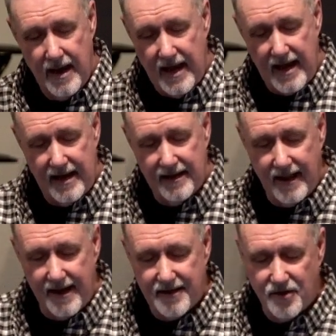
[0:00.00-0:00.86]
And
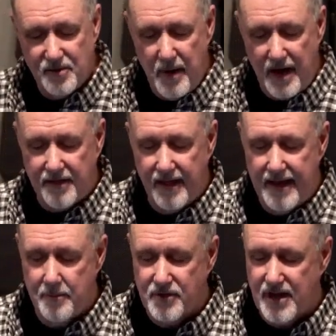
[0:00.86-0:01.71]
like those
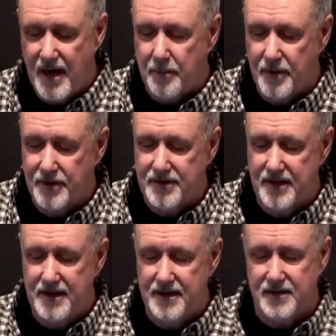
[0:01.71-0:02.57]
Bethlehem shepherds,
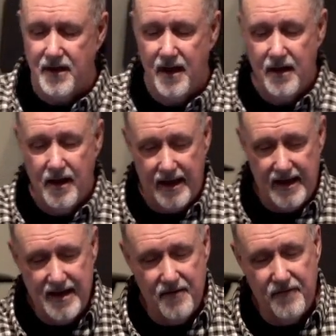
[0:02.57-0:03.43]
these
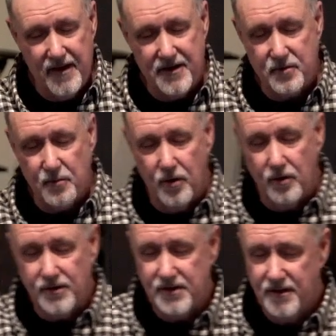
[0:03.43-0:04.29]

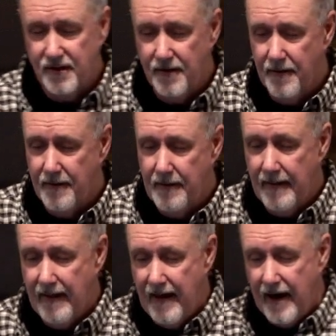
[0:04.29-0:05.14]
individuals
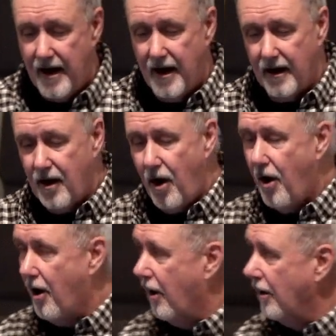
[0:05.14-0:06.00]
are
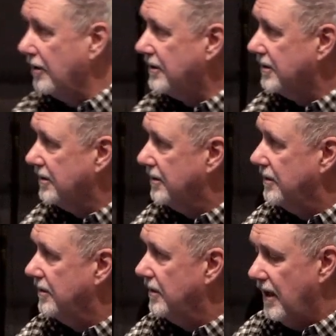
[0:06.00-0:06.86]
called
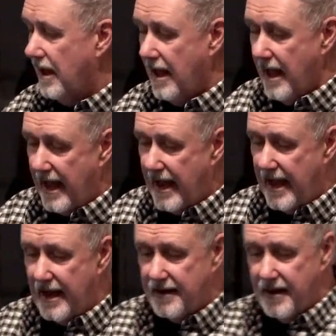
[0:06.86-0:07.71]

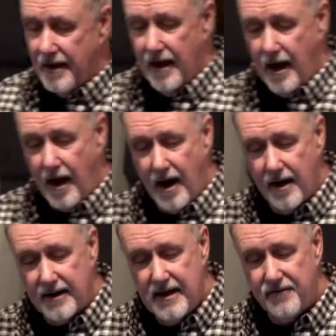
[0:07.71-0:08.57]
and
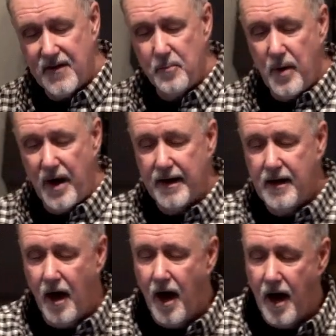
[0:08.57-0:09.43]
uh, gifted by
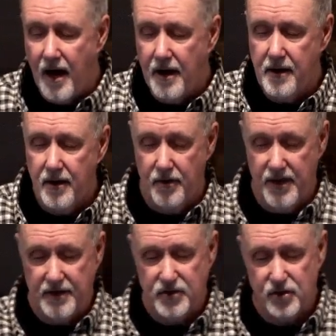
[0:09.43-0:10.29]
God, or
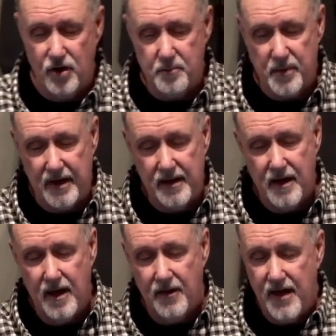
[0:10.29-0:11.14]
they should be,
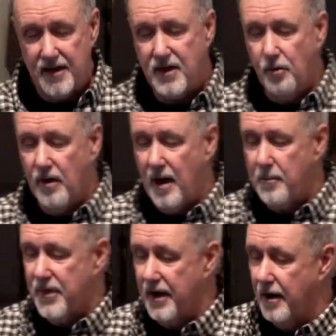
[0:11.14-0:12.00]
that they're
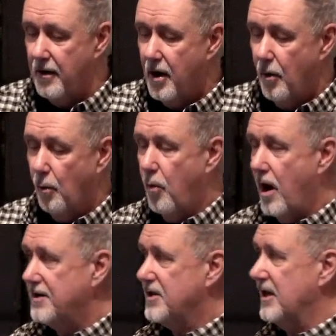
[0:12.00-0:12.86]
up there
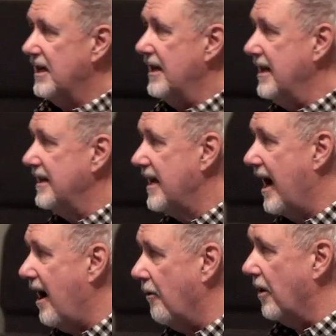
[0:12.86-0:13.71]
watching in the
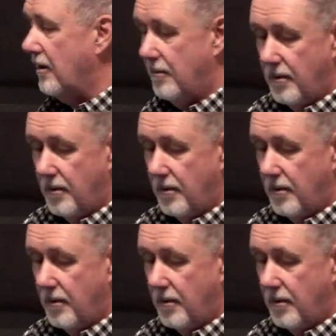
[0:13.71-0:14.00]
tower.